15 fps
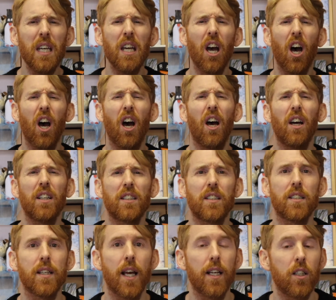hurts,"
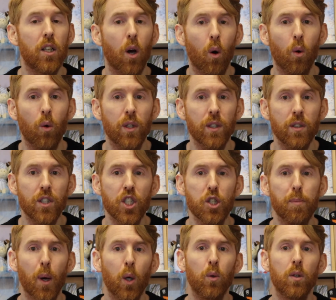said Golden
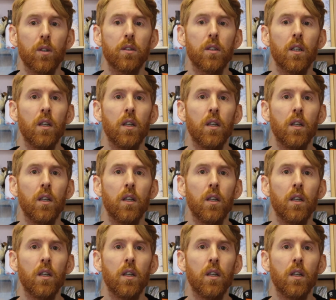Spokes.